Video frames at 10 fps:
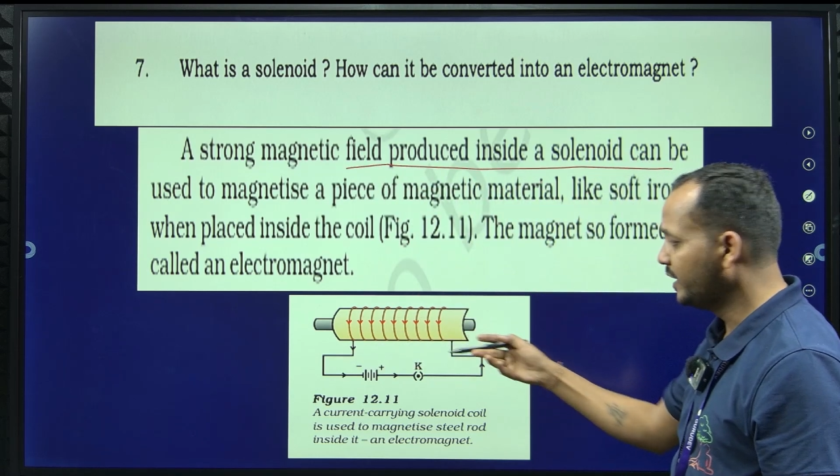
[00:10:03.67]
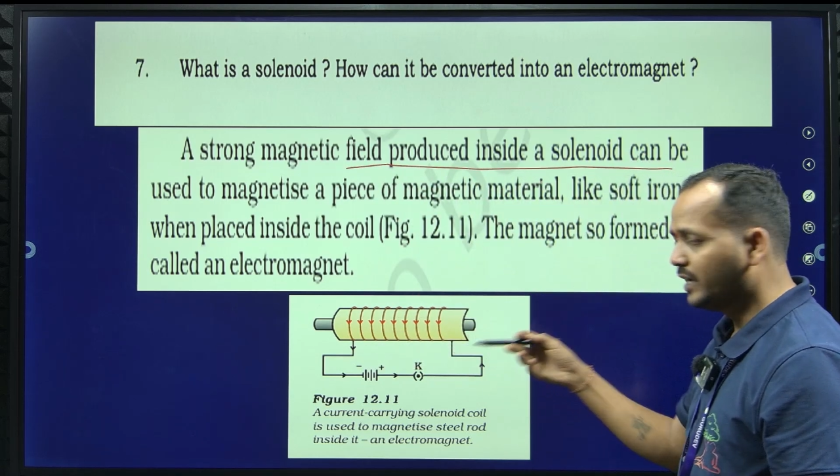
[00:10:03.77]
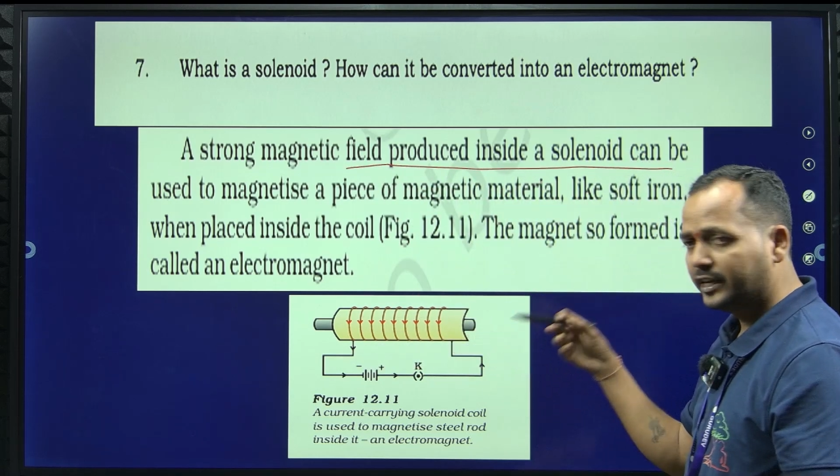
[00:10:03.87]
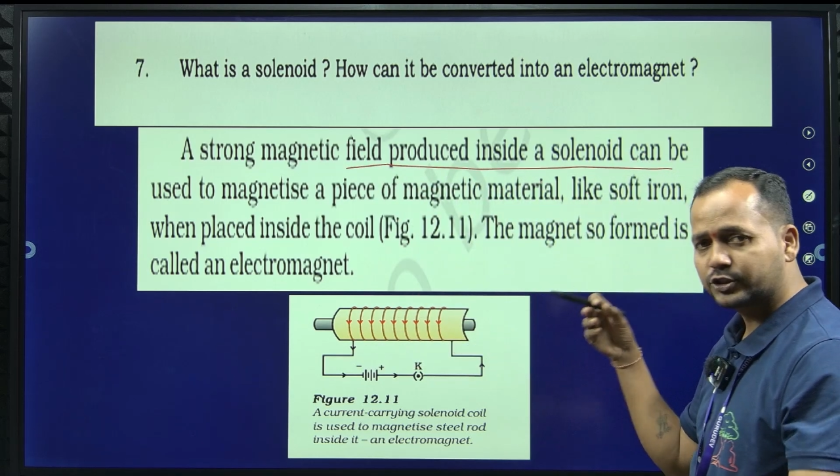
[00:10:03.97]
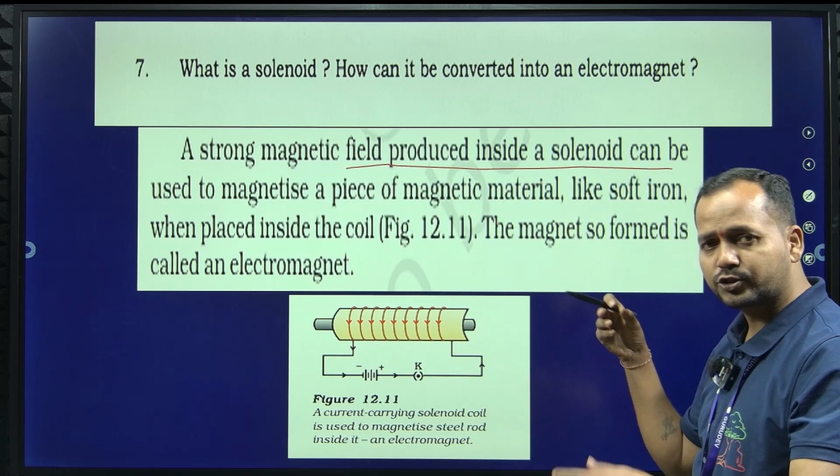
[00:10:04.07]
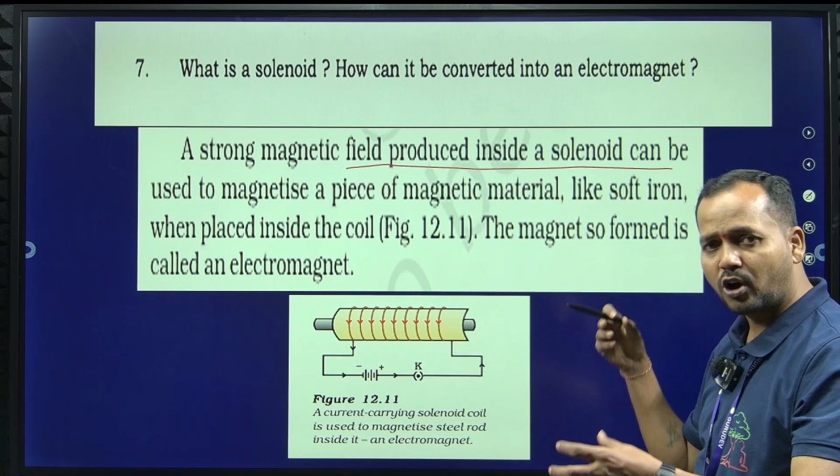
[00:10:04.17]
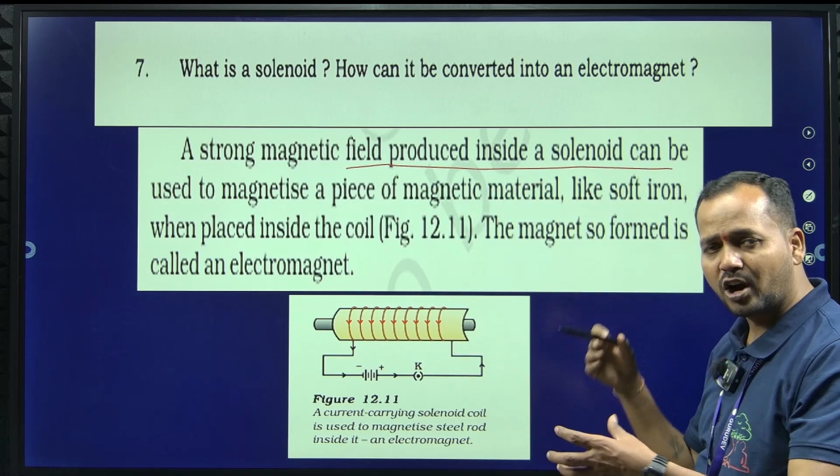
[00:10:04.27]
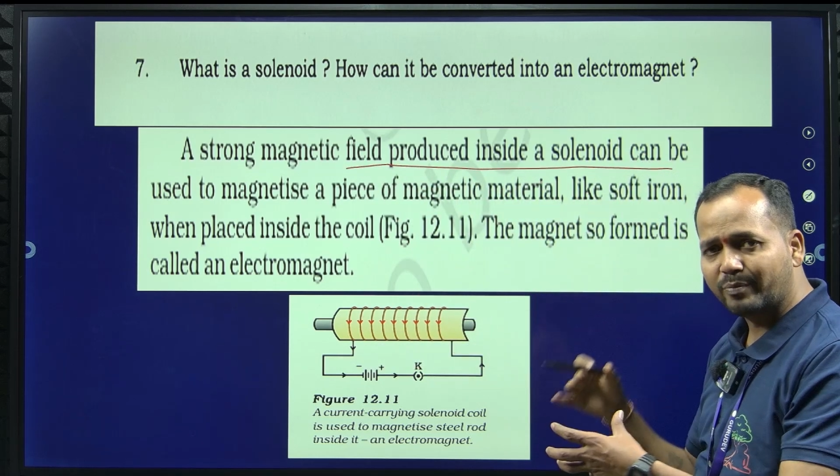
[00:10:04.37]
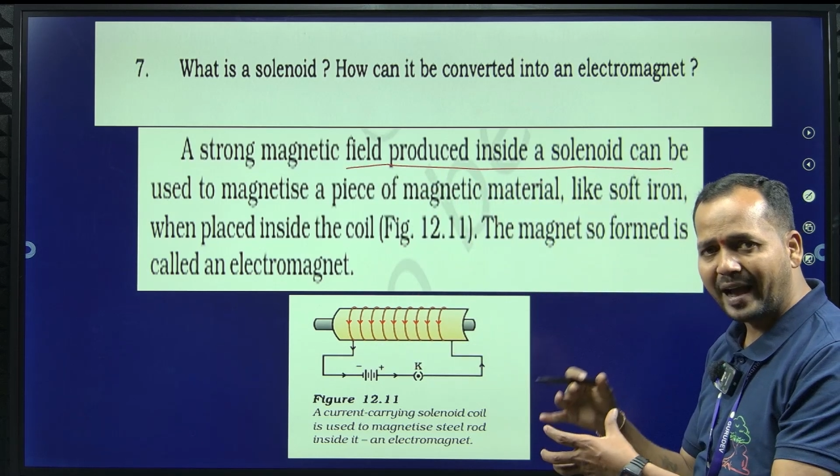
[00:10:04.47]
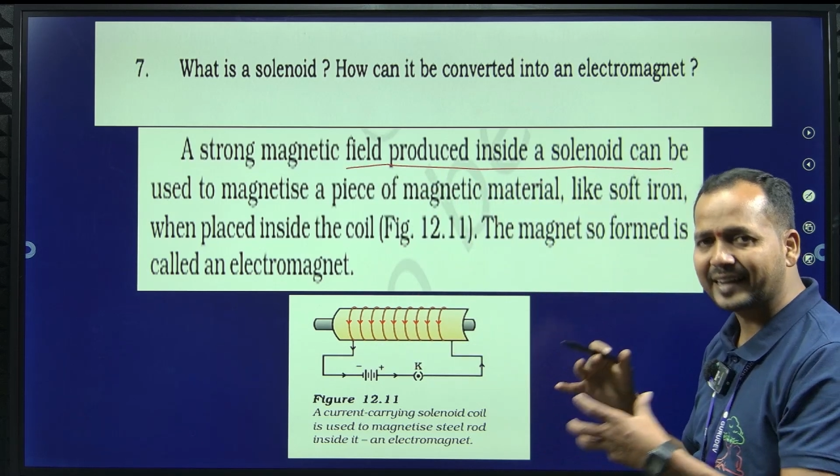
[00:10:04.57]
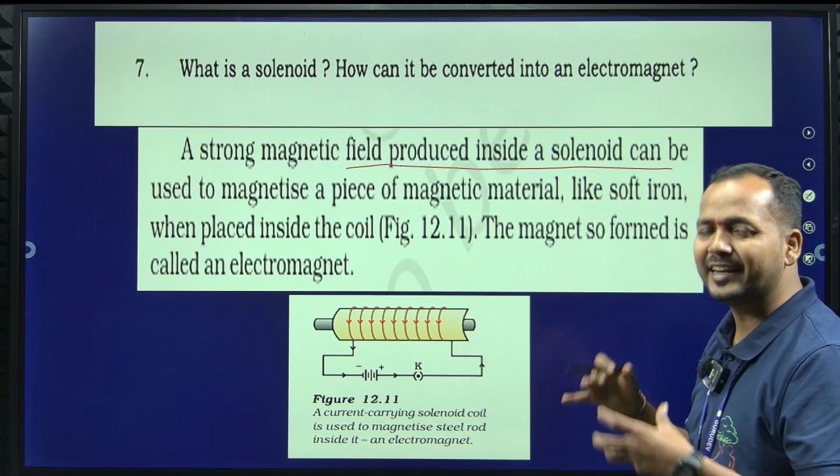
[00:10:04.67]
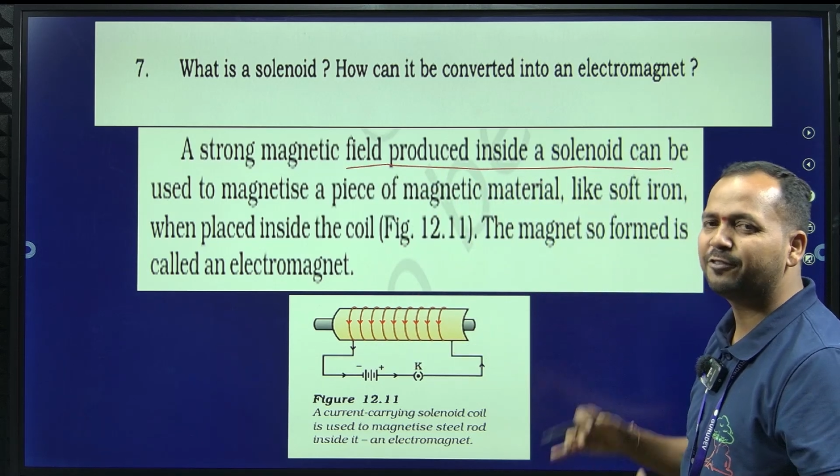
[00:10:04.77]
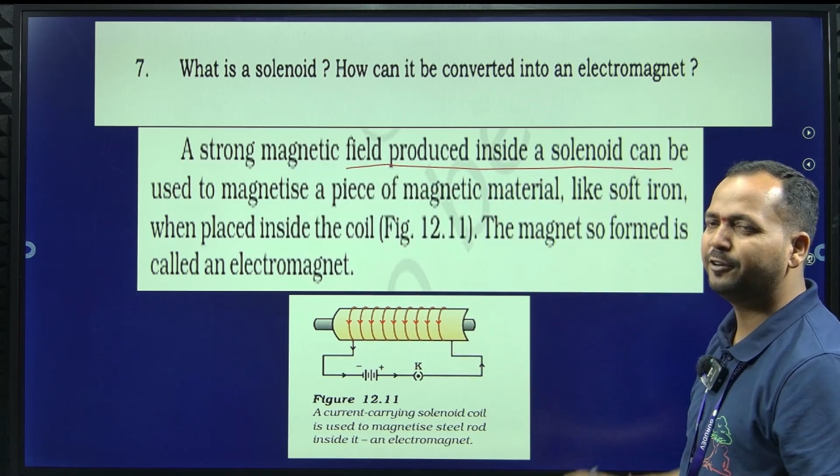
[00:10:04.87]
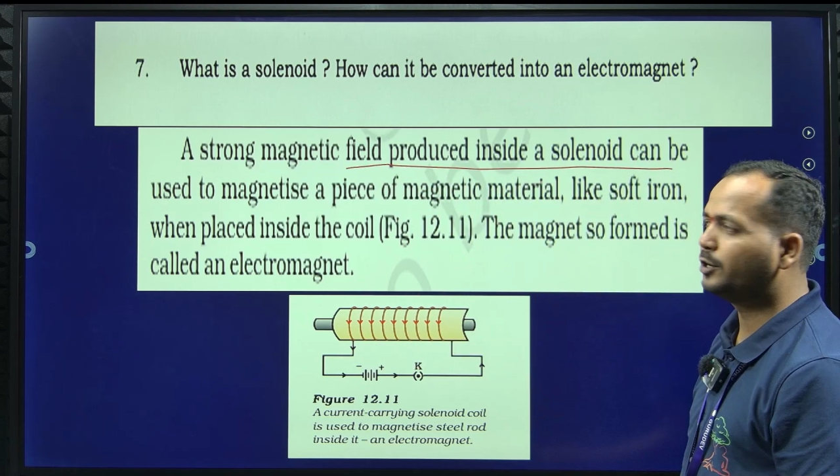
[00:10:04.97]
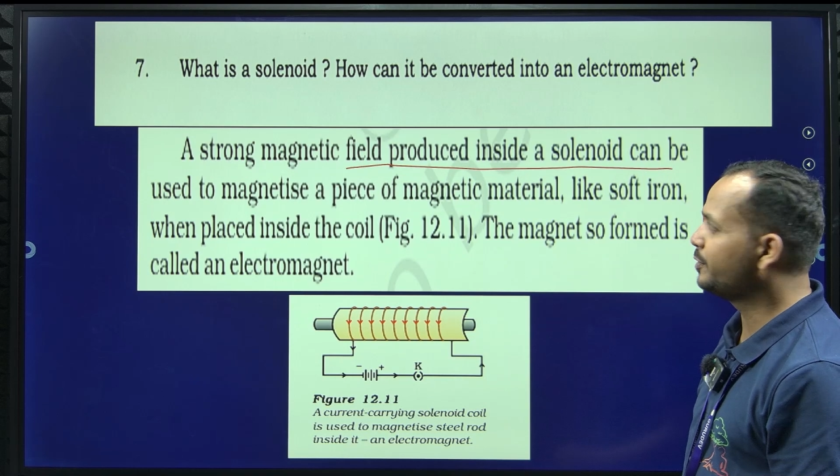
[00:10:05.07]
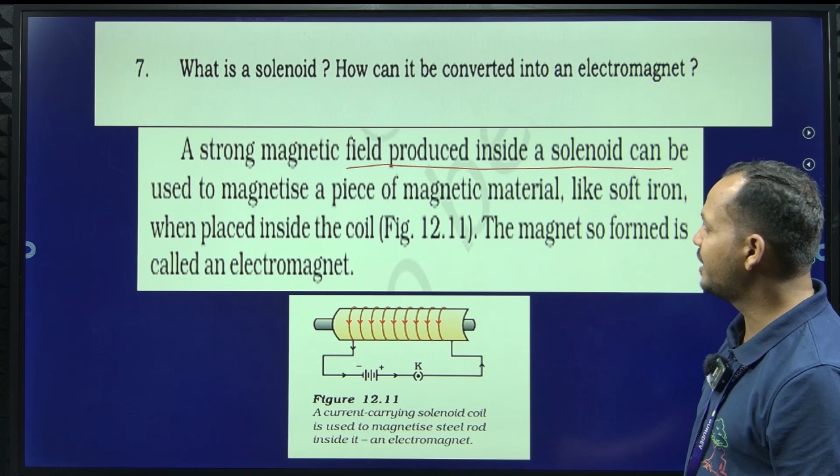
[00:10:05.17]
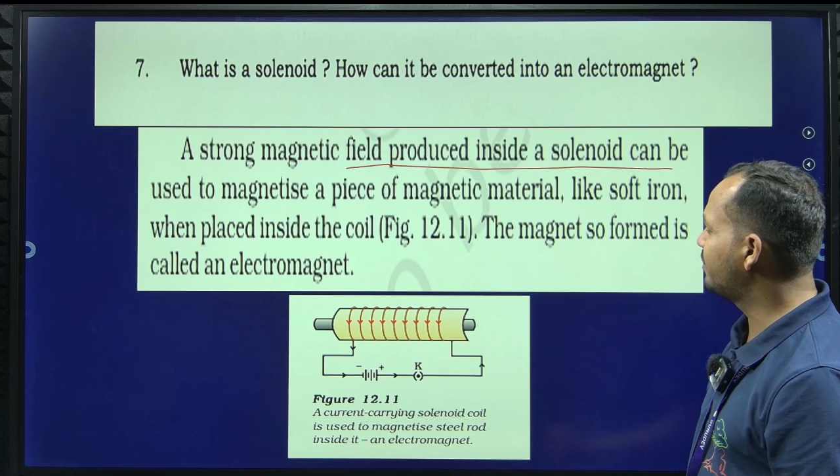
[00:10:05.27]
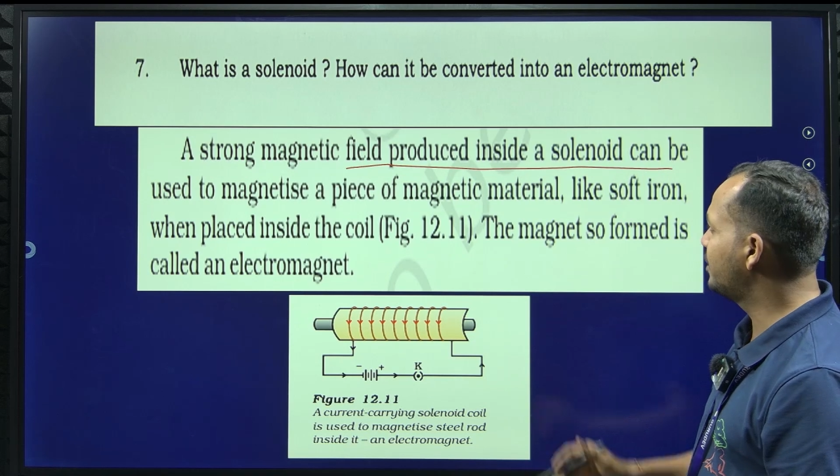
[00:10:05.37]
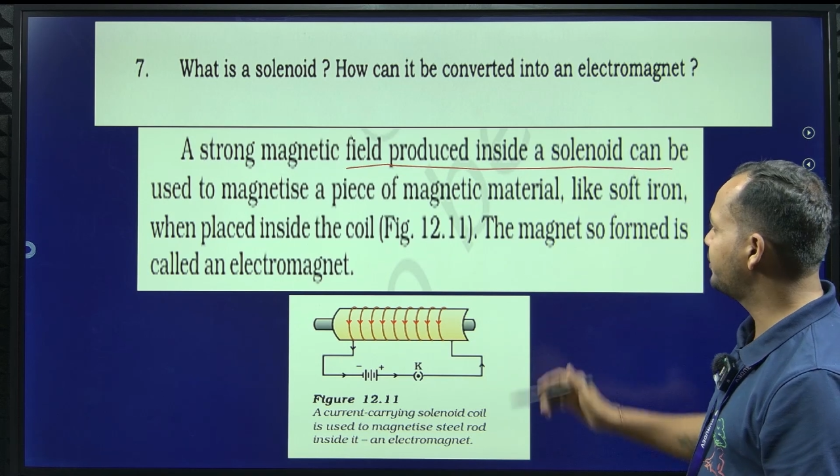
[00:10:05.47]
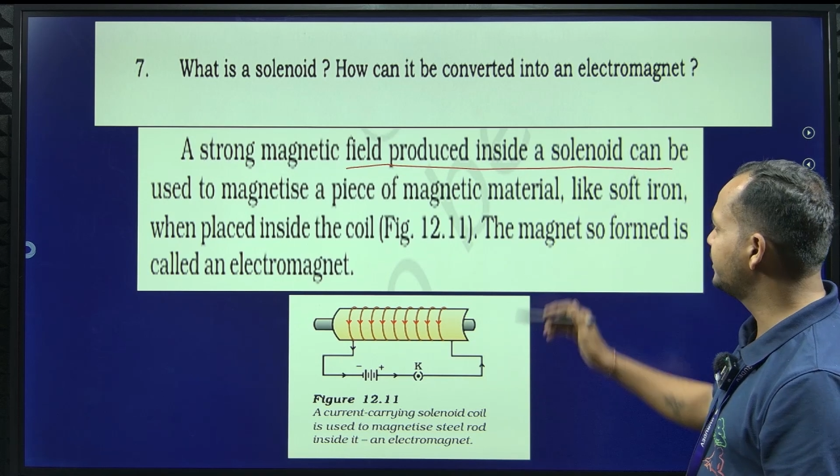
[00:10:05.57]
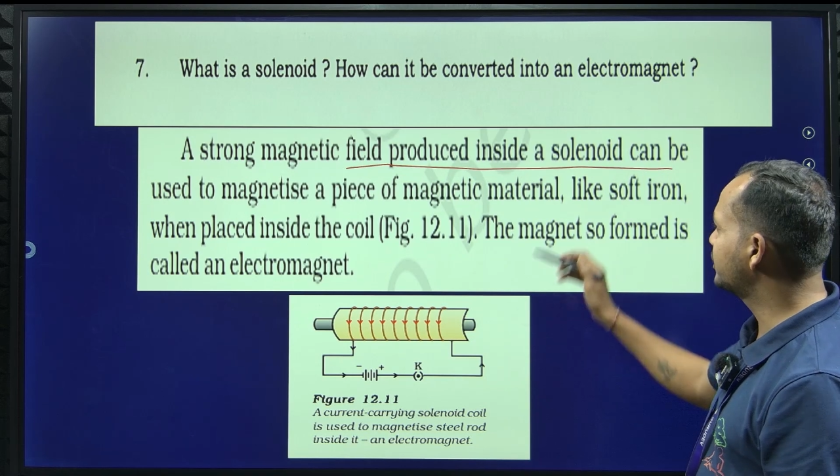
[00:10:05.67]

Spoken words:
a strong magnetic field developed in the